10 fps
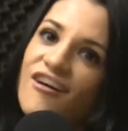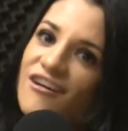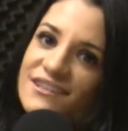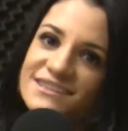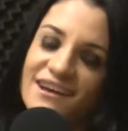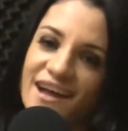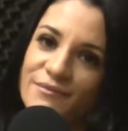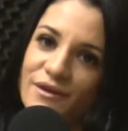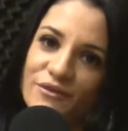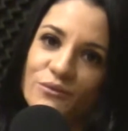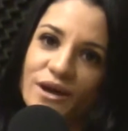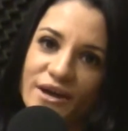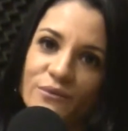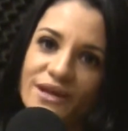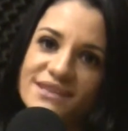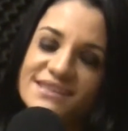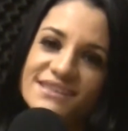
all the time everywhere I went.